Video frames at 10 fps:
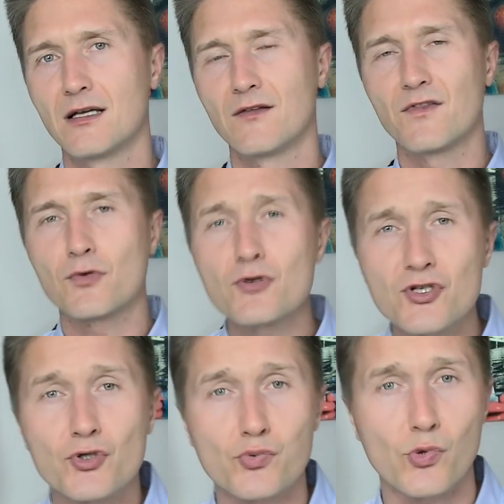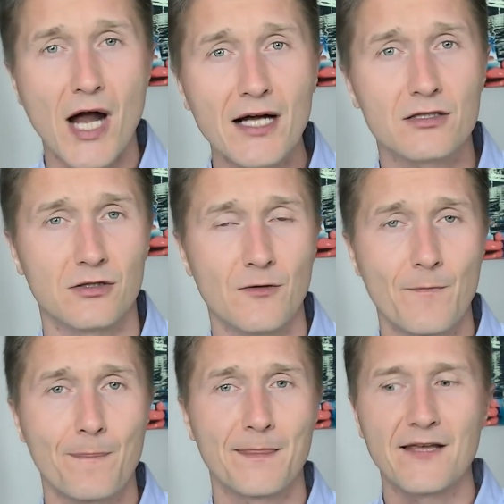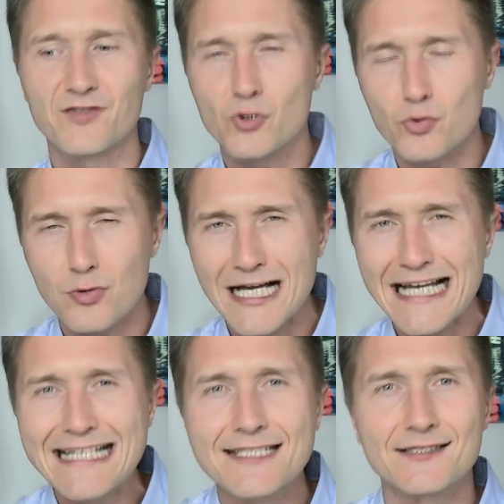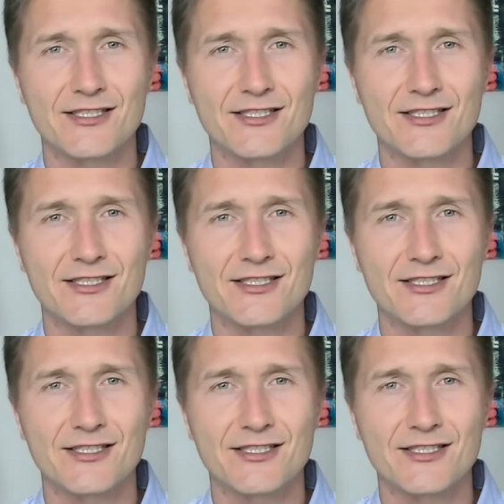through struggle. They have grinded